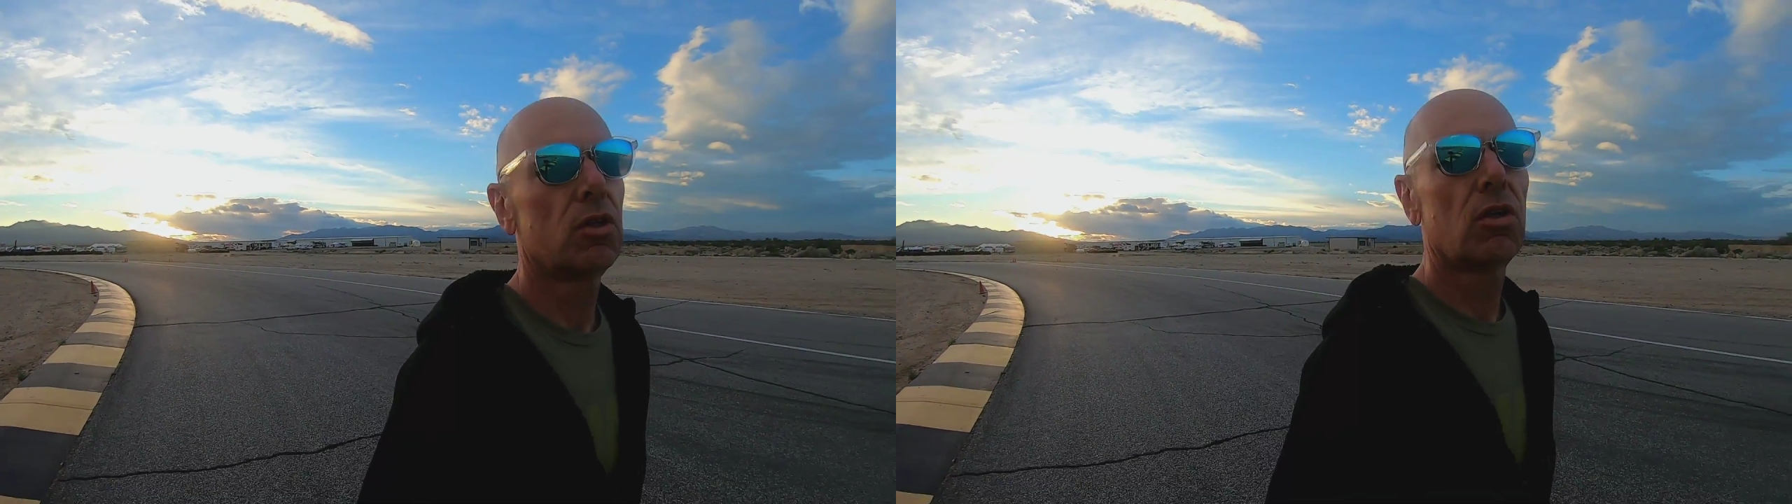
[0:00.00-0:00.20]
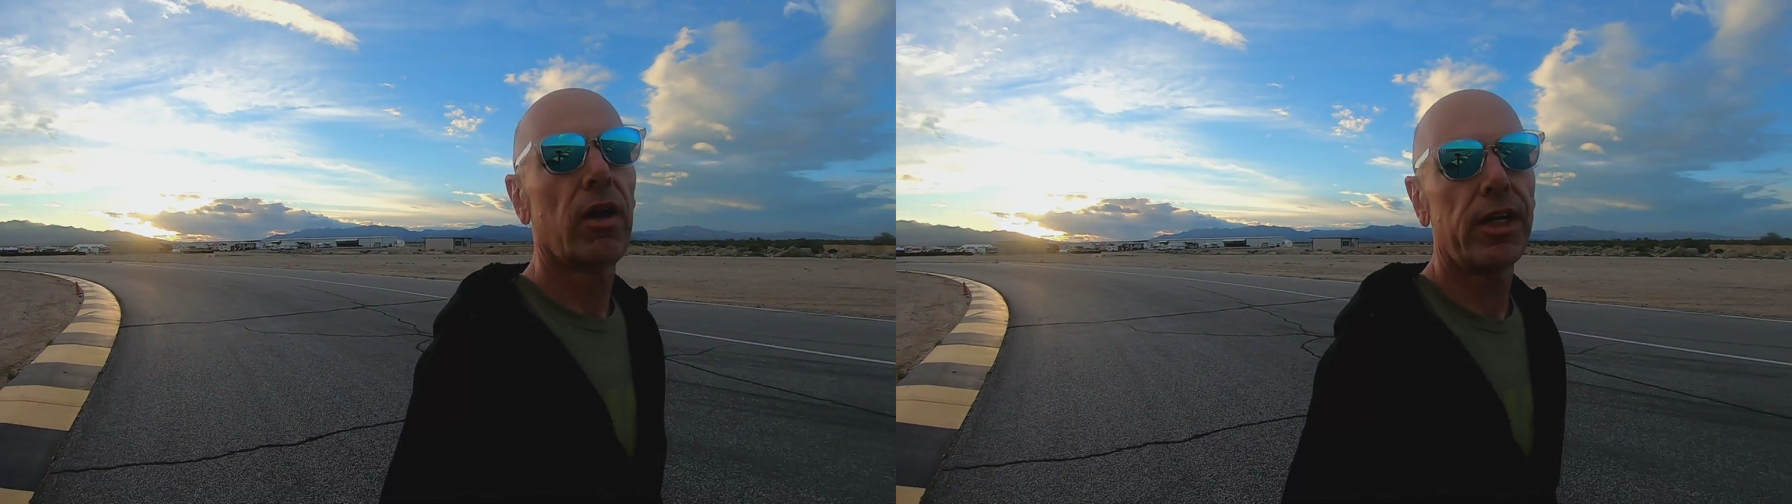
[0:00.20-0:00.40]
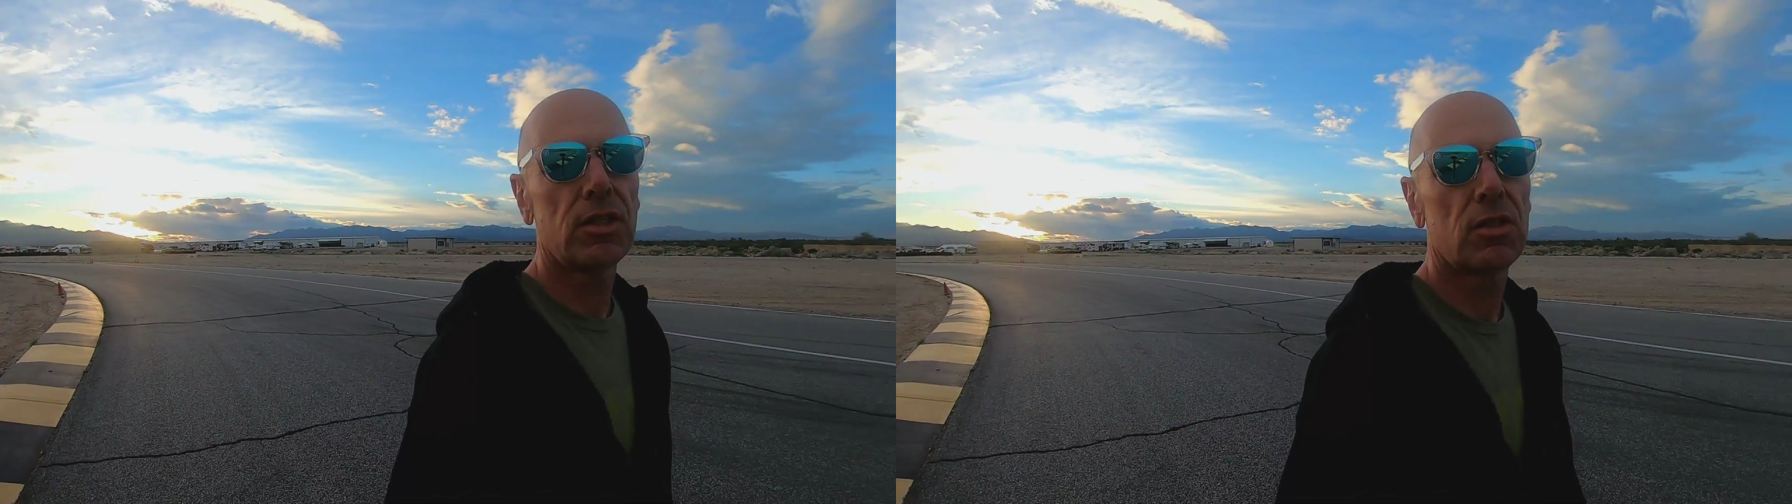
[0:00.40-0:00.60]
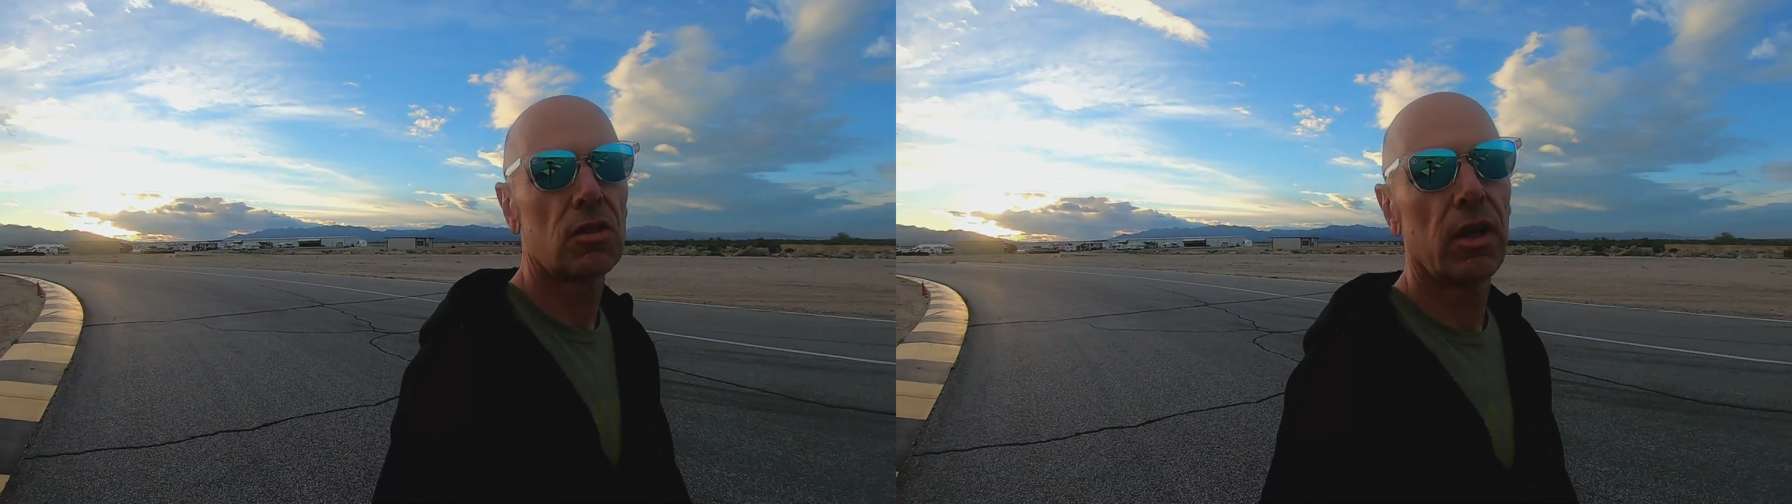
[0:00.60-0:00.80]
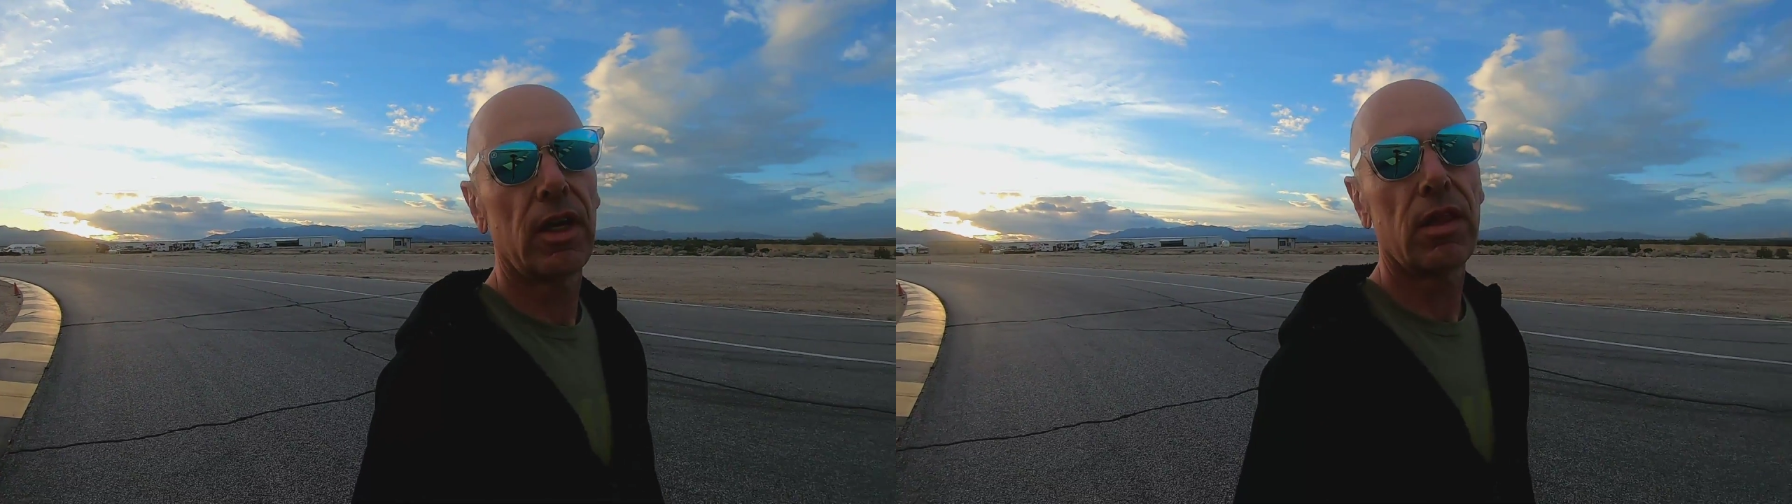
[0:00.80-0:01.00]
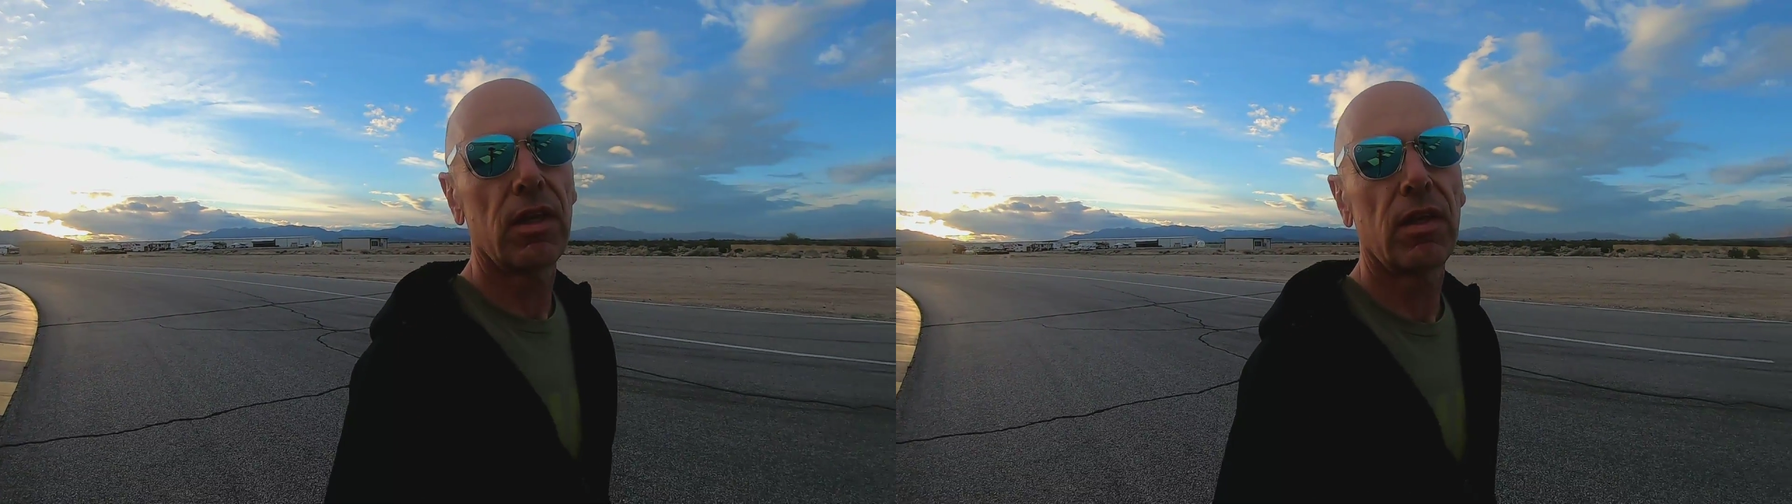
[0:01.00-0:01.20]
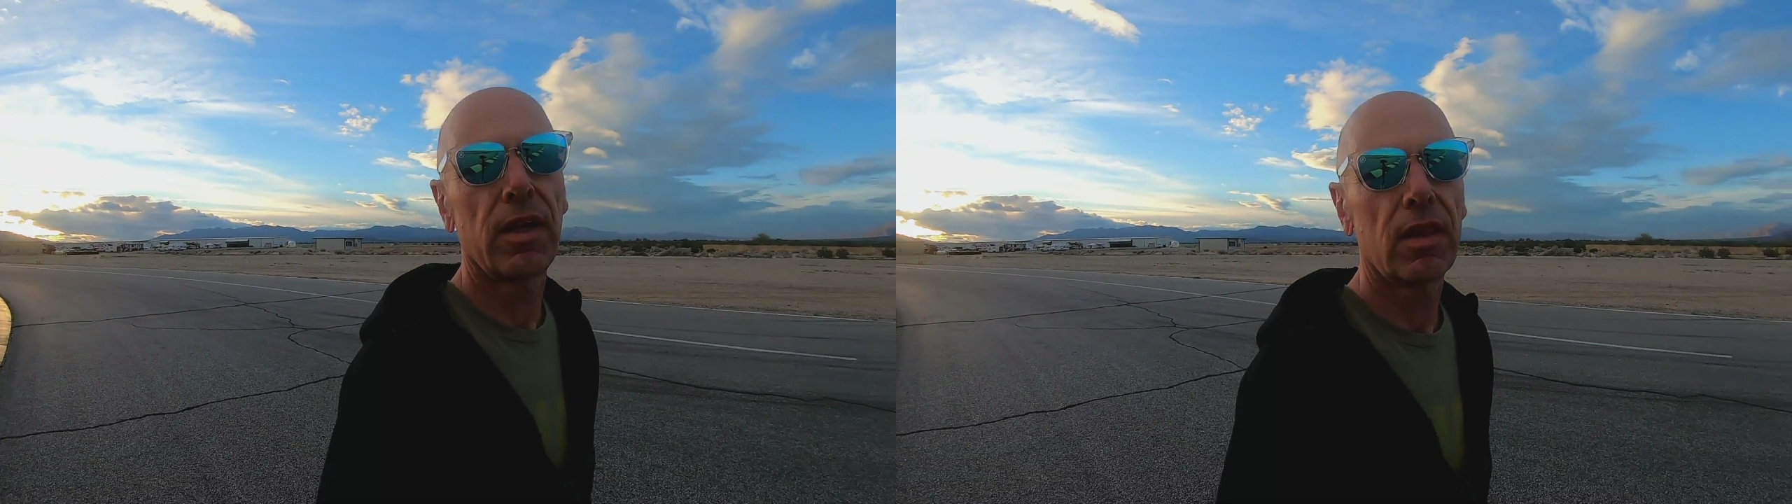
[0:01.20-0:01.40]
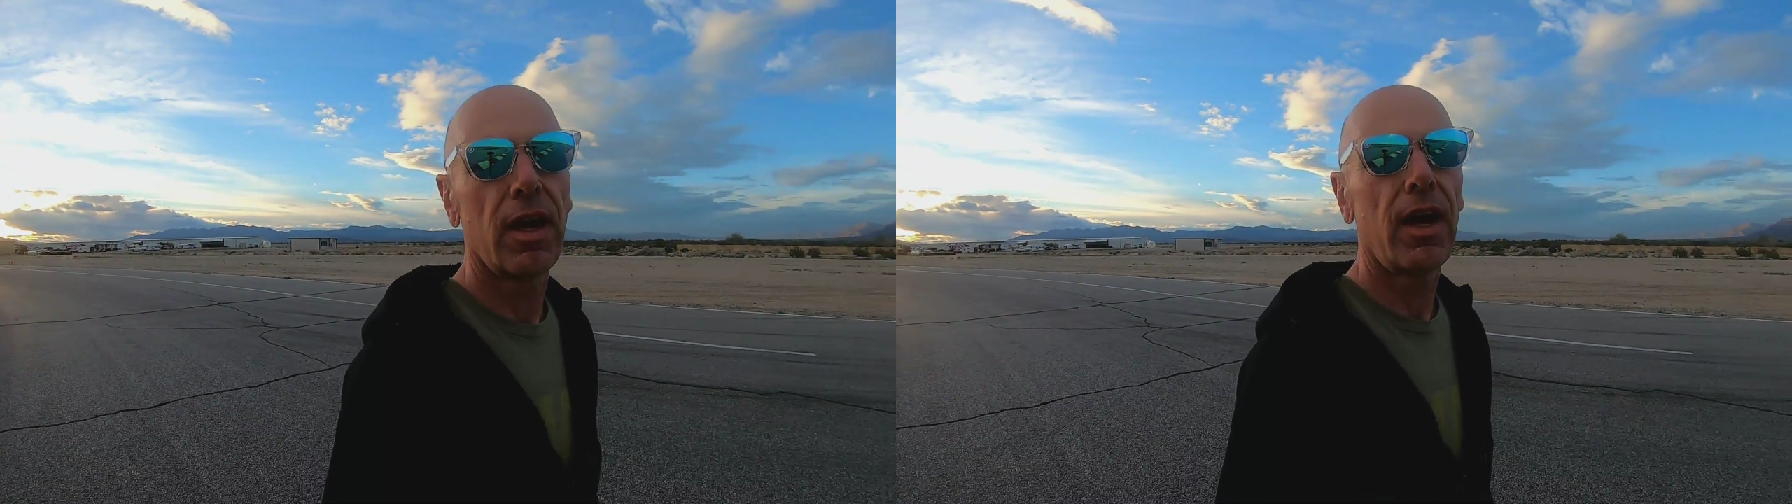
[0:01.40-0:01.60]
or crests or anything
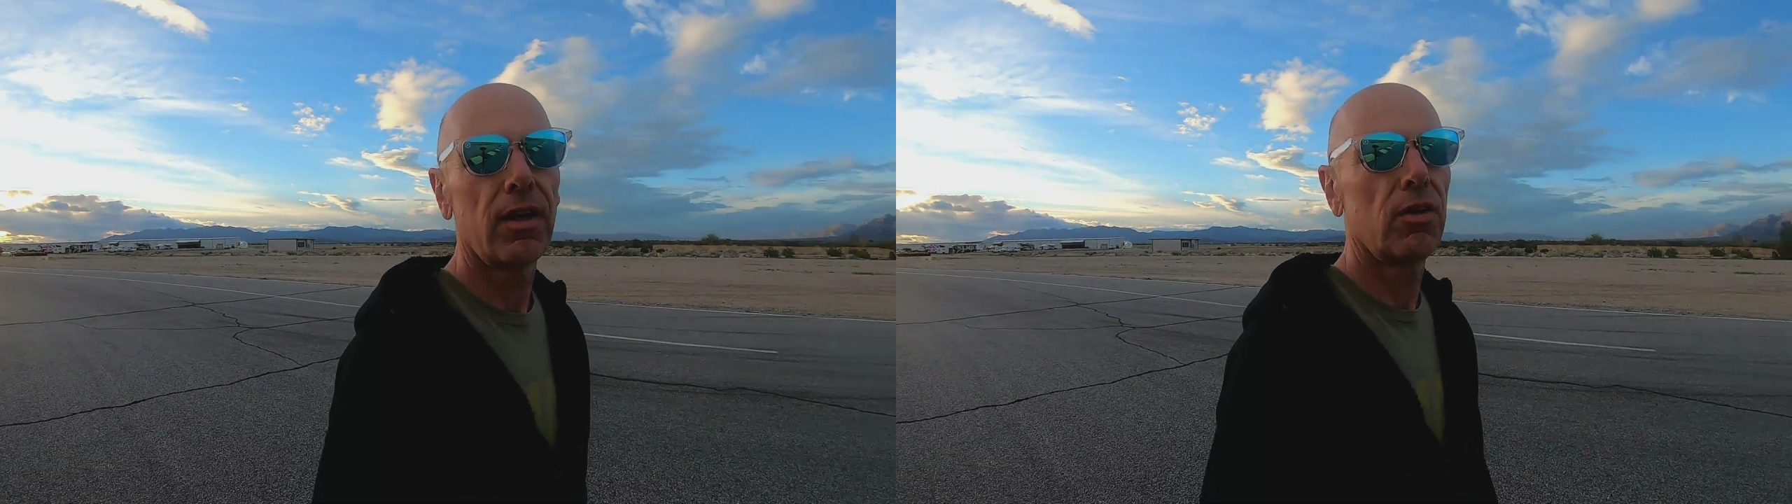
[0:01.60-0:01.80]
like that.